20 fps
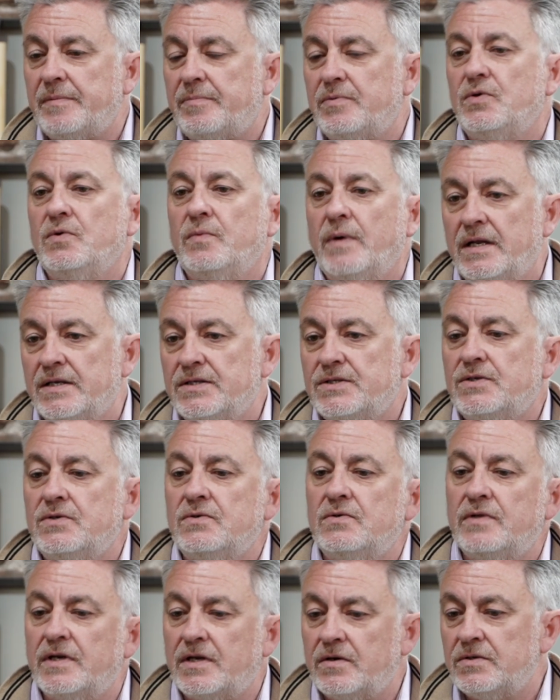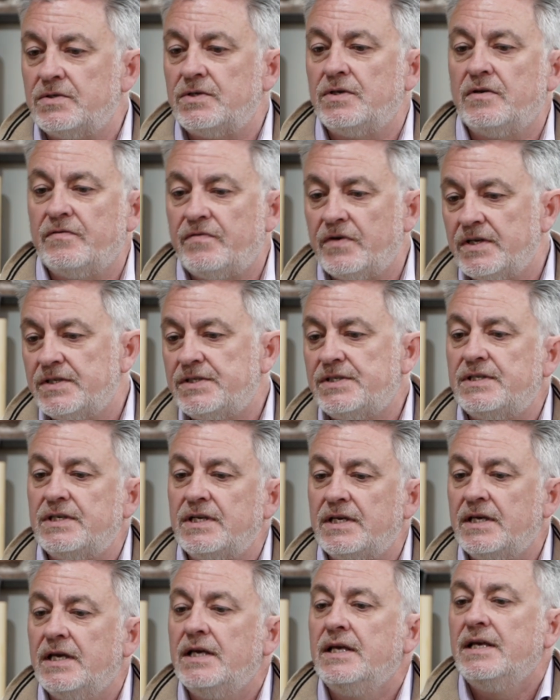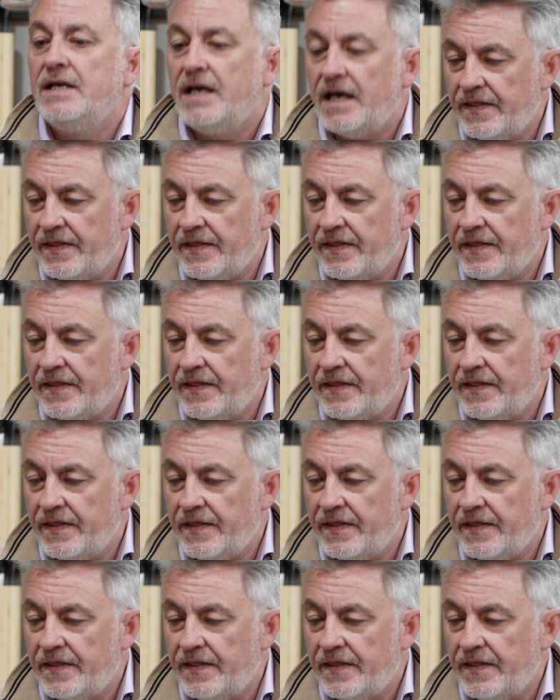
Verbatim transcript: people do well at school, they go on to university,